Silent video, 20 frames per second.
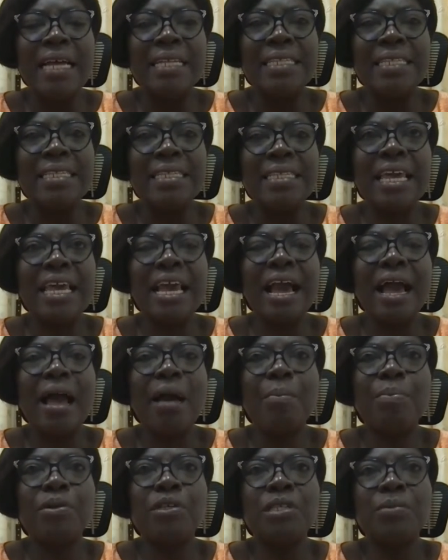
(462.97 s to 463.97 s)
taken
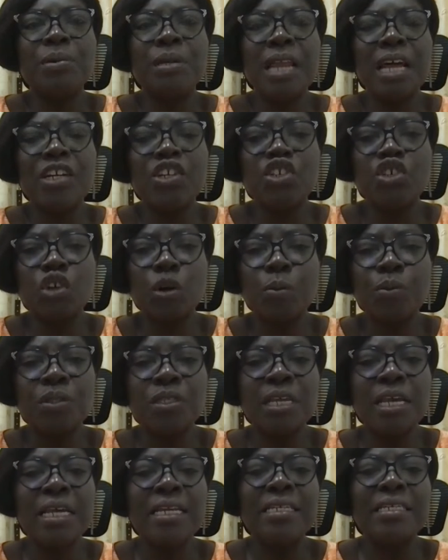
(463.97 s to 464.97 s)
up, is being
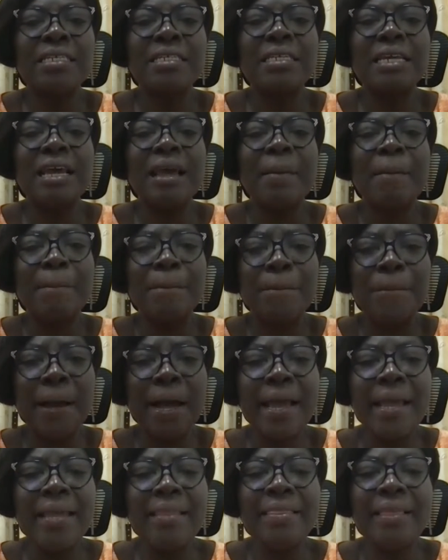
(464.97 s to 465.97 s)
adopted
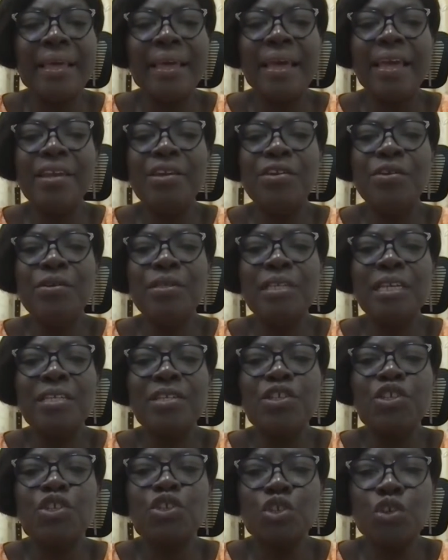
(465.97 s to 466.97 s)
by the end
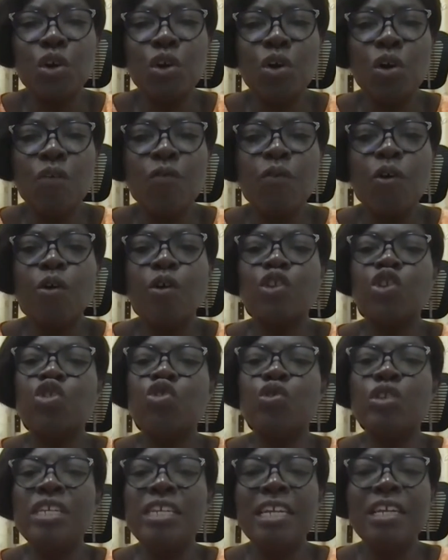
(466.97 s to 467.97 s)
users. So, of course,
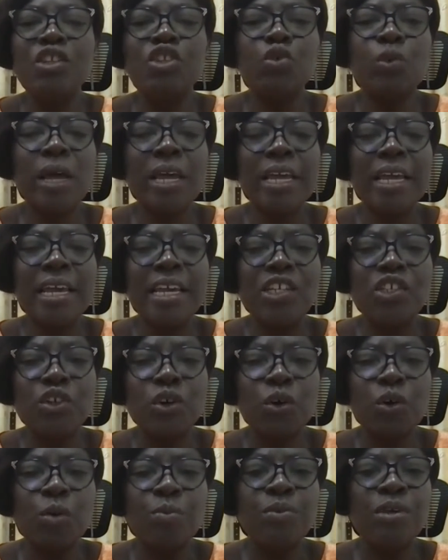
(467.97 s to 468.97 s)
you need to engage
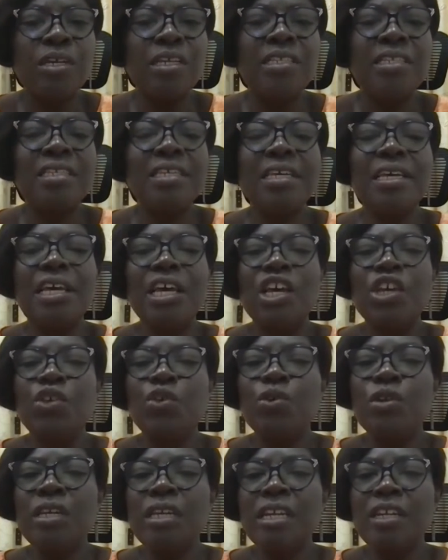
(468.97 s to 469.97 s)
your community.
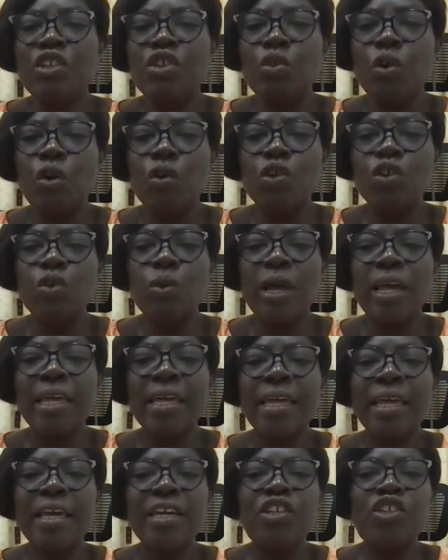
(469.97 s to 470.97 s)
You need to also
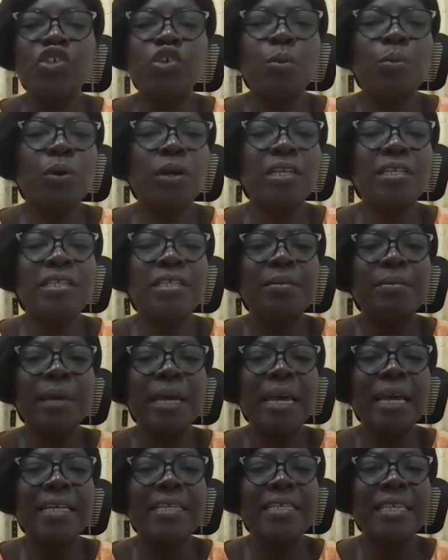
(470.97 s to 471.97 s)
engage your
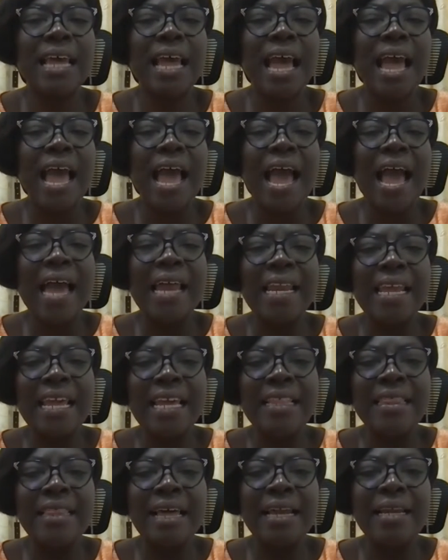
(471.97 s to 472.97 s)
policymakers. And
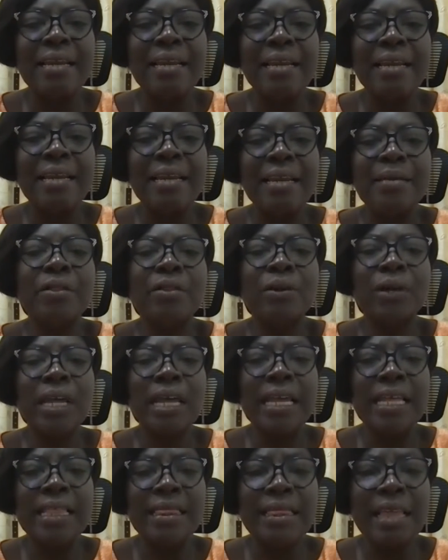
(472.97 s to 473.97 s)
in that mill,
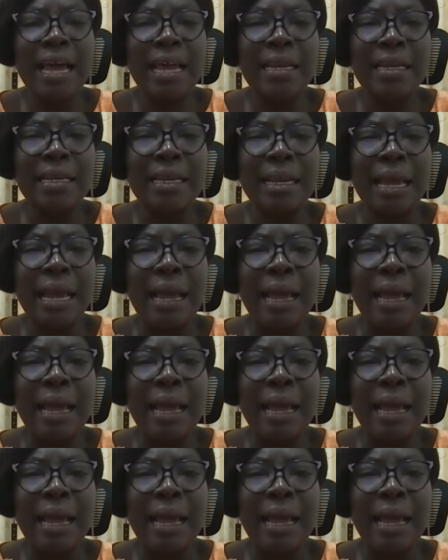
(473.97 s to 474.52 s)
in that